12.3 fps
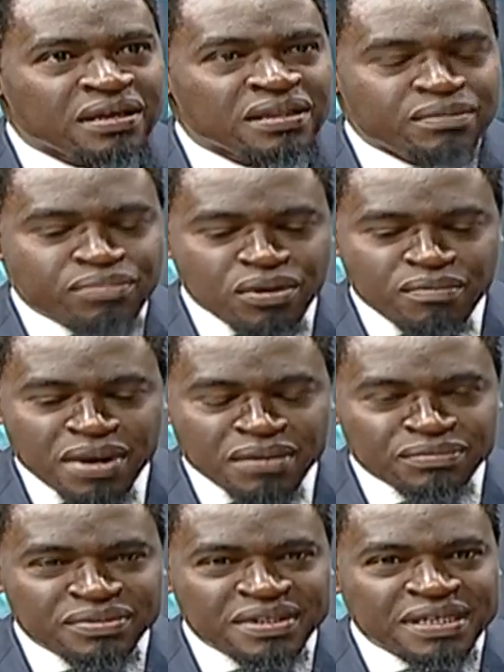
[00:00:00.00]
The
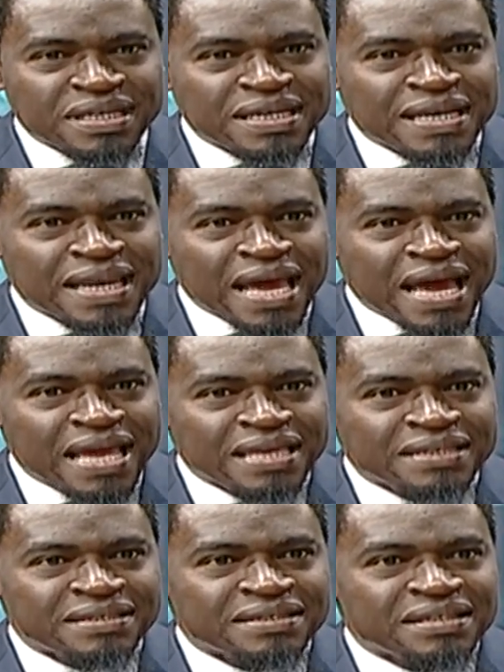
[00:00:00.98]
problems that
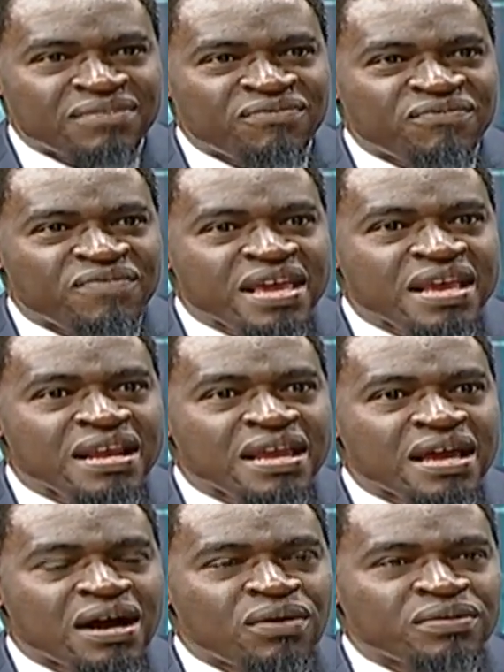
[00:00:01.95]
underlies the
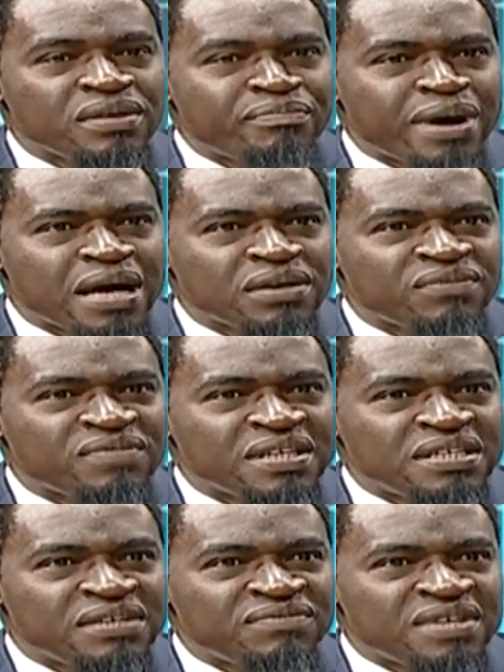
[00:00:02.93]
failure on the part of the
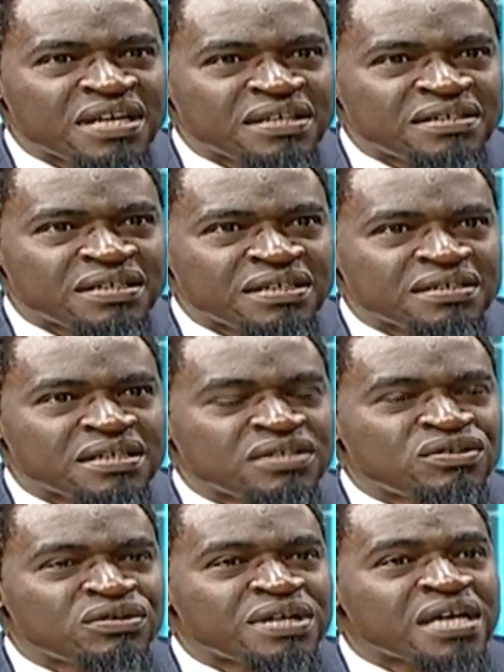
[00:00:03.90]
Chief Justice
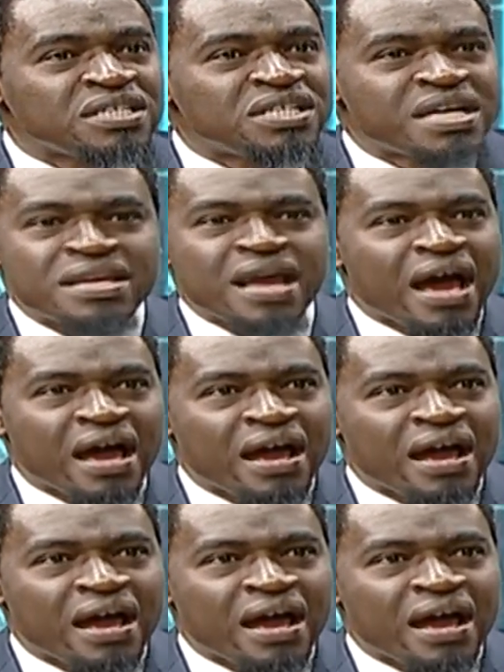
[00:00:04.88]
is not her gender.